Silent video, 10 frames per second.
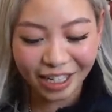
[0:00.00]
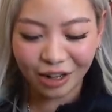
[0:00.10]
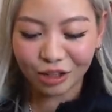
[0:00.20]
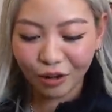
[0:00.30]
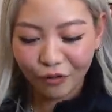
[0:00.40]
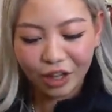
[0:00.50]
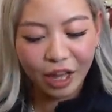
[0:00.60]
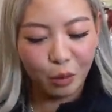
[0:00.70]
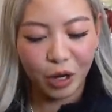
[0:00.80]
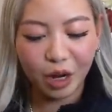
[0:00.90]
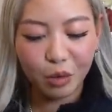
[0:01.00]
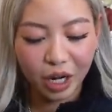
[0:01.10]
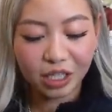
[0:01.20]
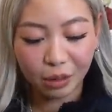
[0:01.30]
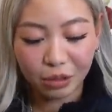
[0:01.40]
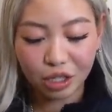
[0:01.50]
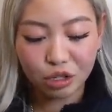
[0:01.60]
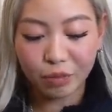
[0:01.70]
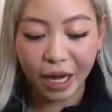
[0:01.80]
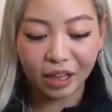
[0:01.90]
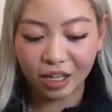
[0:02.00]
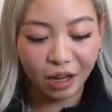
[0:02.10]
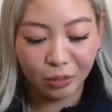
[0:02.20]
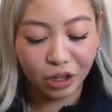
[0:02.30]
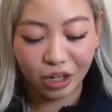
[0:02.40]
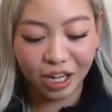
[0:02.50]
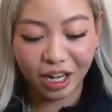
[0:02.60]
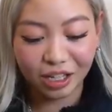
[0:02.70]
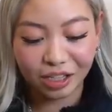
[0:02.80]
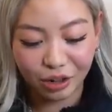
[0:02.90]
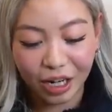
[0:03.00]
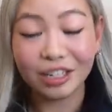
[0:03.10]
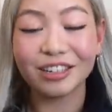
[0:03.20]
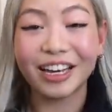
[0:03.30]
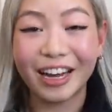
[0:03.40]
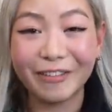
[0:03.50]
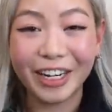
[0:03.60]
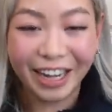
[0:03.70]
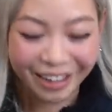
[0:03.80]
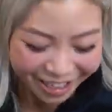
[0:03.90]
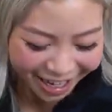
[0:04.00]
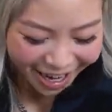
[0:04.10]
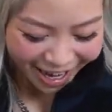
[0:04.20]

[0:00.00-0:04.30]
And I also feel like when I want something too badly, I'm not gonna get it. So I need to calm down.